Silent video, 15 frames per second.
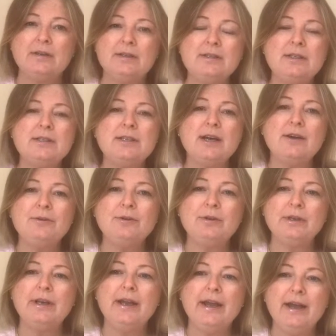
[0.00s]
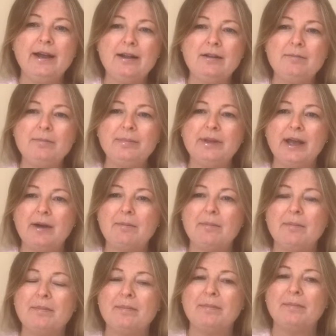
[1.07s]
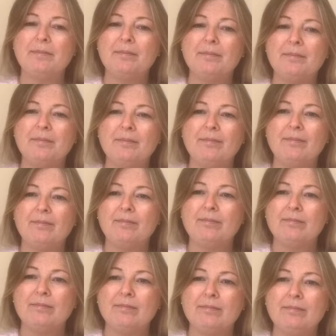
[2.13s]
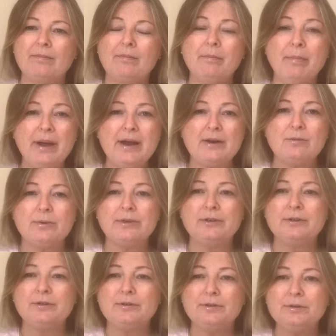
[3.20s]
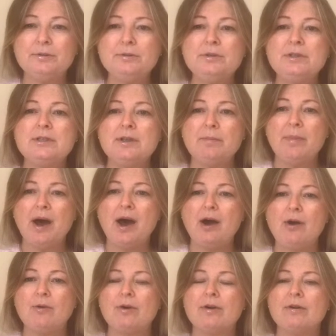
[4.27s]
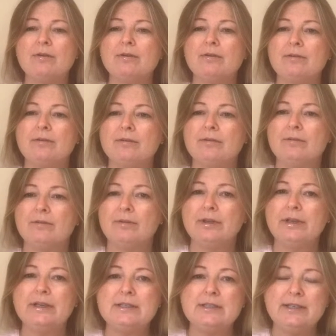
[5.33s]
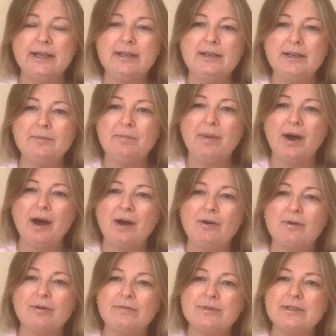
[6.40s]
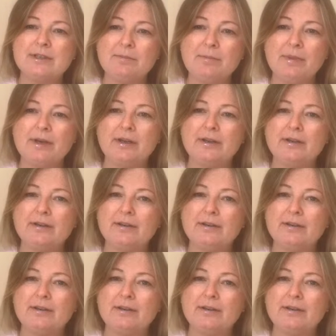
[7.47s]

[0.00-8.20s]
This is how you can help them better when you use the power, extended power of somebody